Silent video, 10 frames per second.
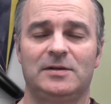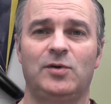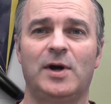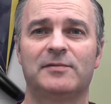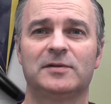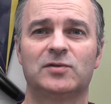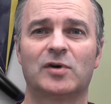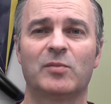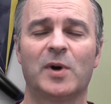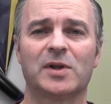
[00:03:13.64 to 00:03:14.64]
you have to
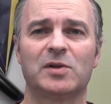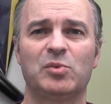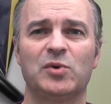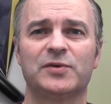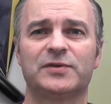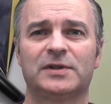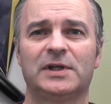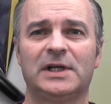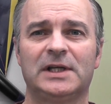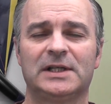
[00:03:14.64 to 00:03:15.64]
drop one of the balls.
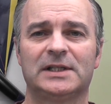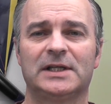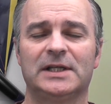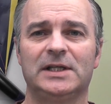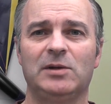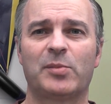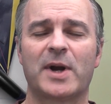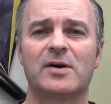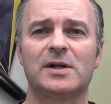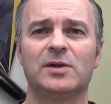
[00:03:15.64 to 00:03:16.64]
And in
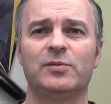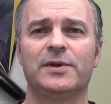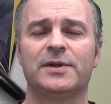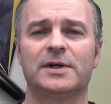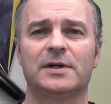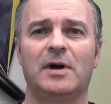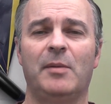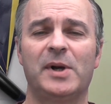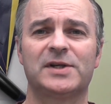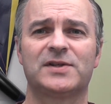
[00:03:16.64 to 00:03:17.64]
parallel with a
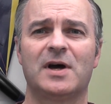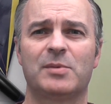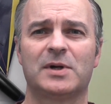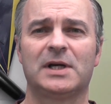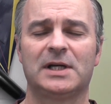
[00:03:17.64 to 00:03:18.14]
bust up,